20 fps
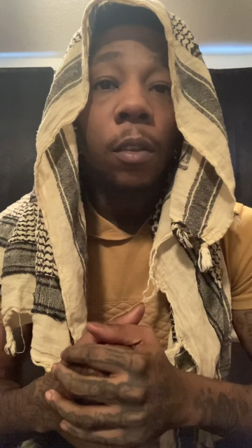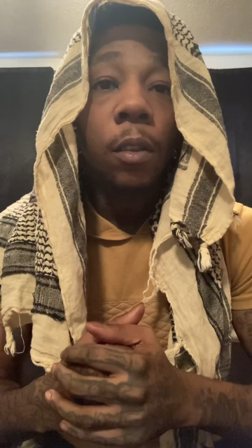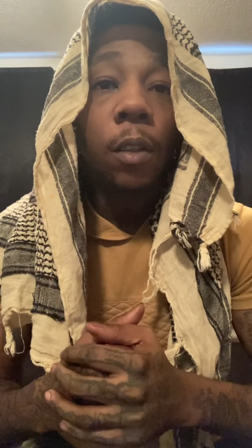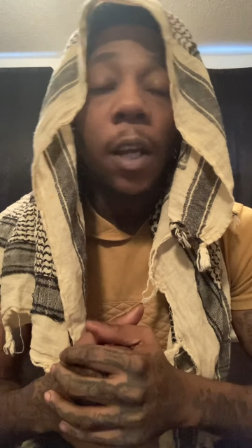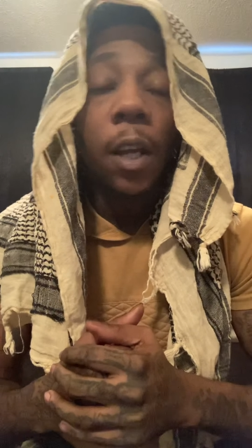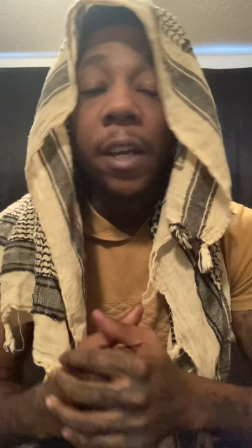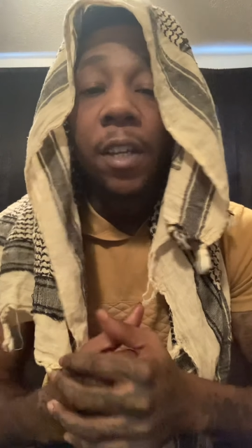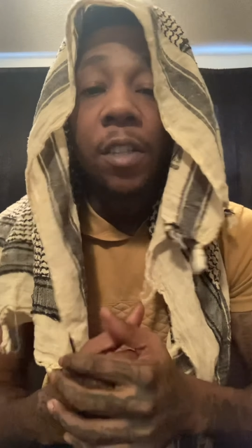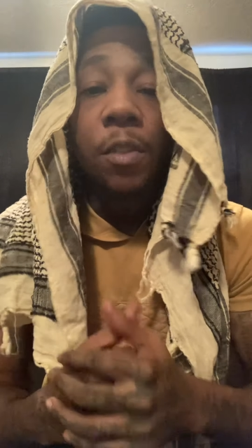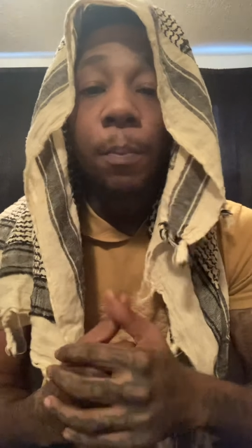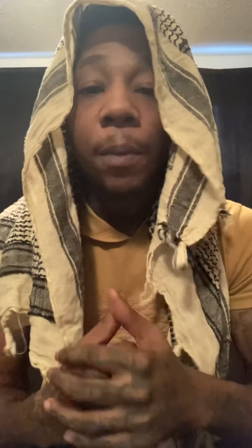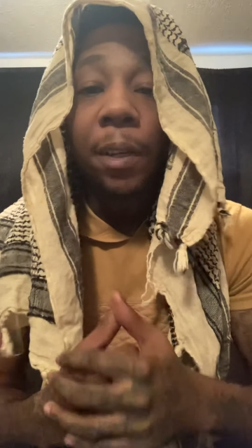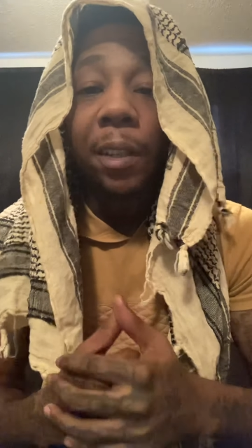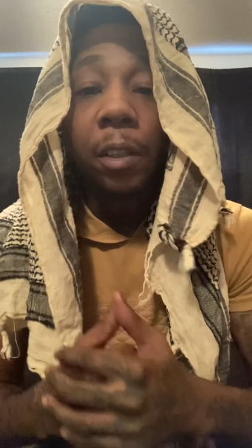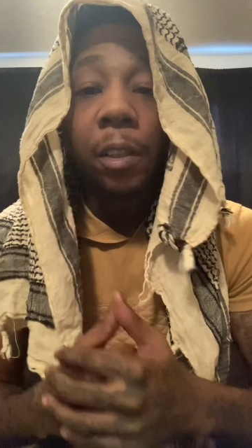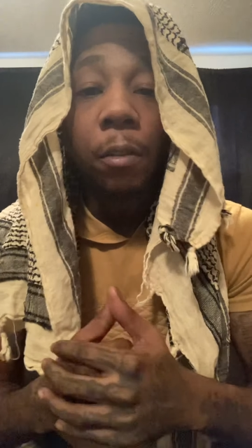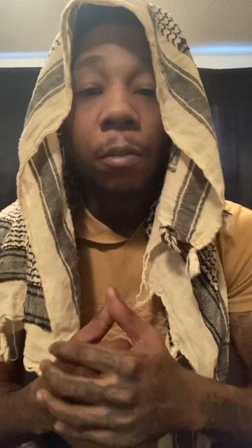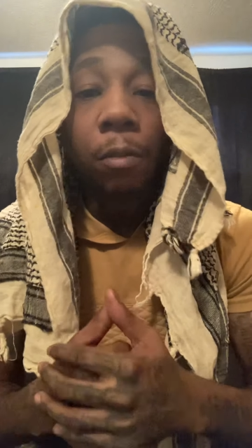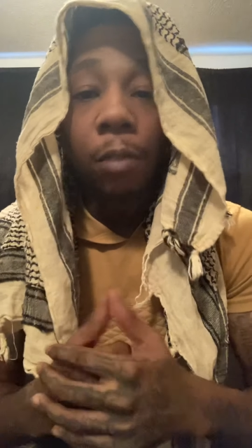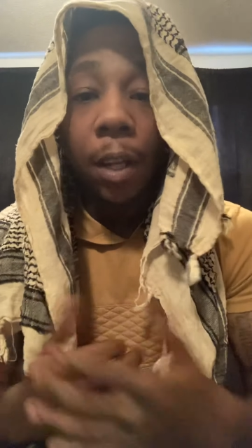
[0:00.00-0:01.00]
aspect
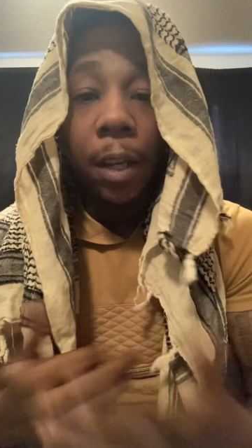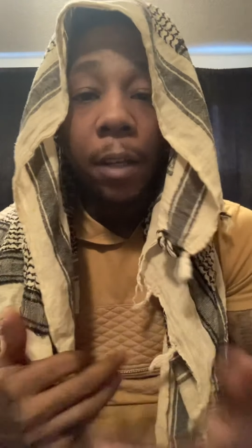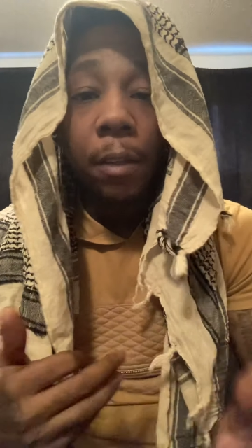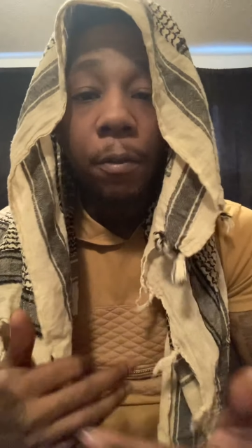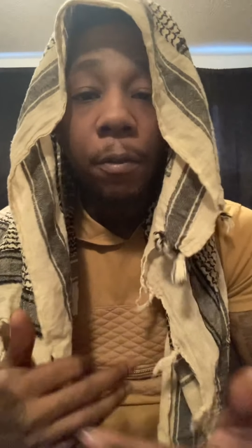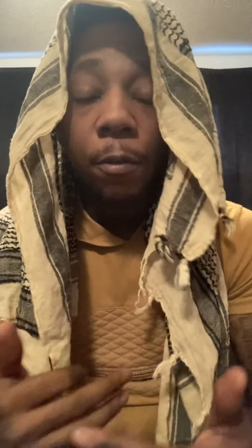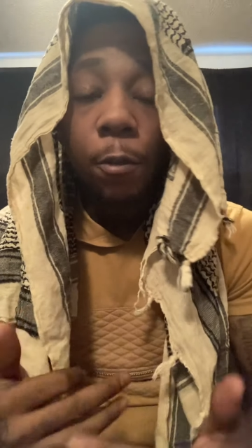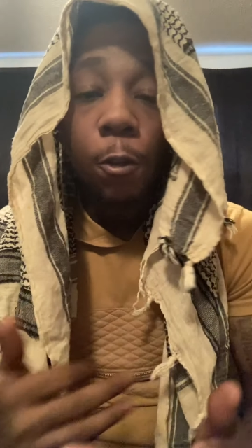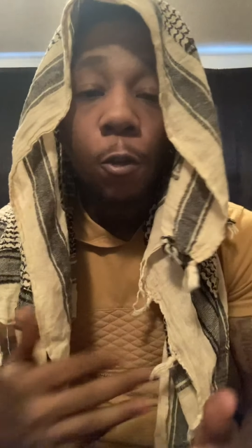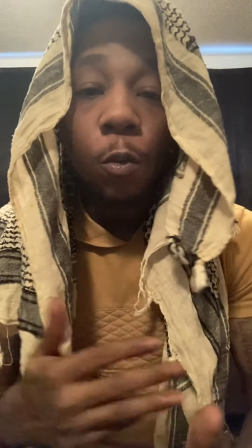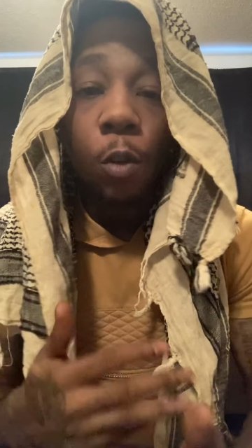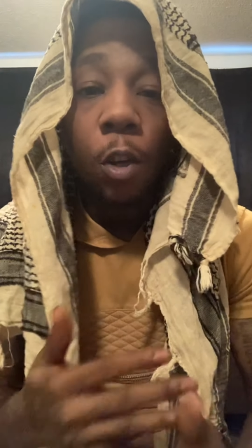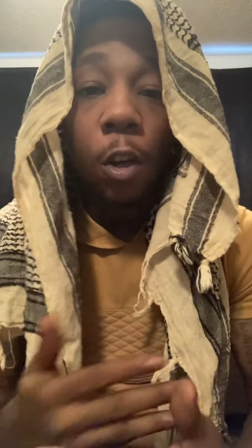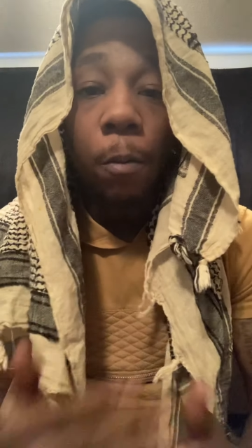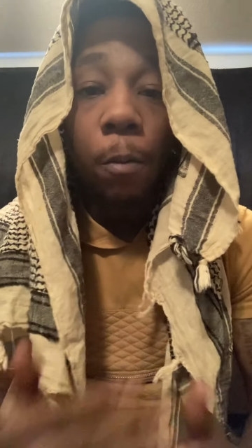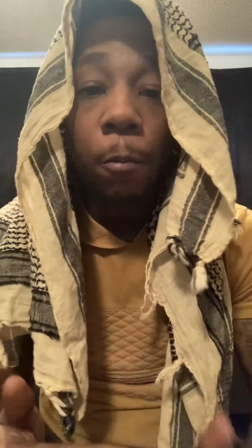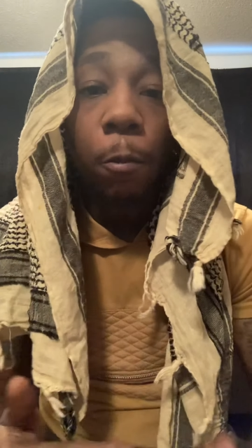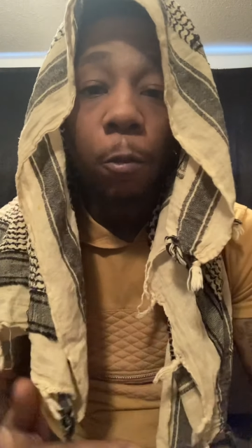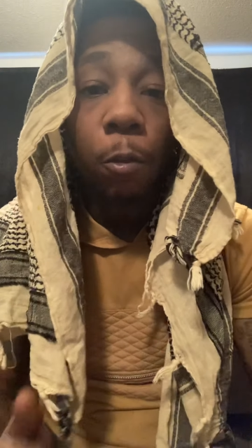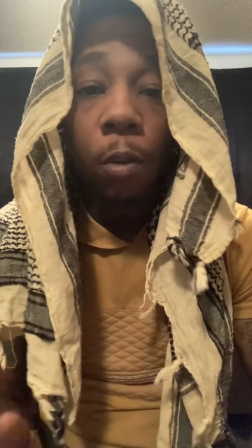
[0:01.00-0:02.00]
of life you
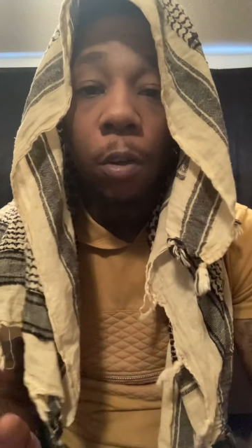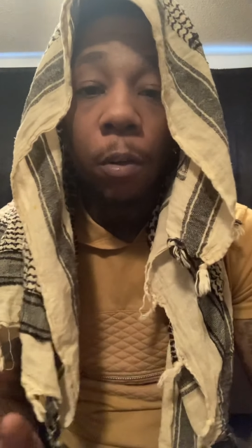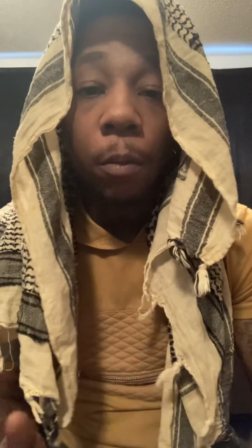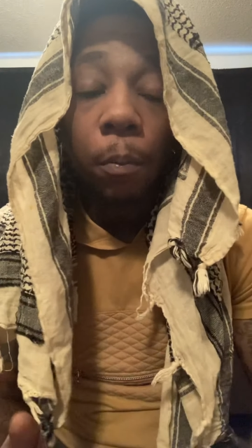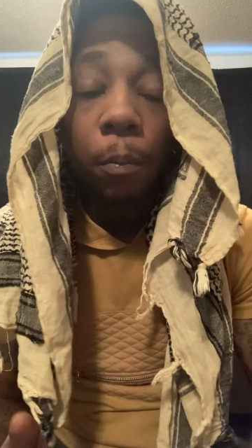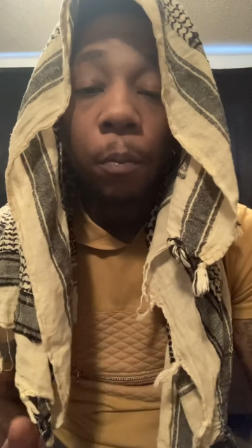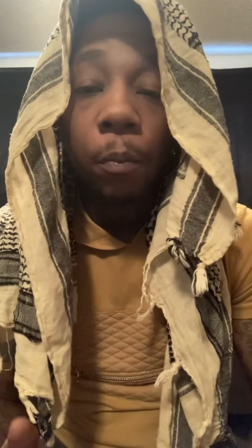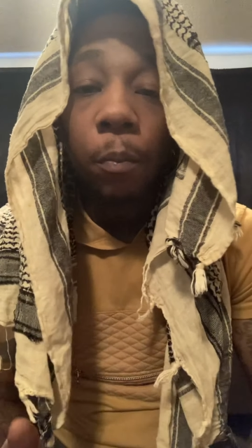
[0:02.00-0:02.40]
come from,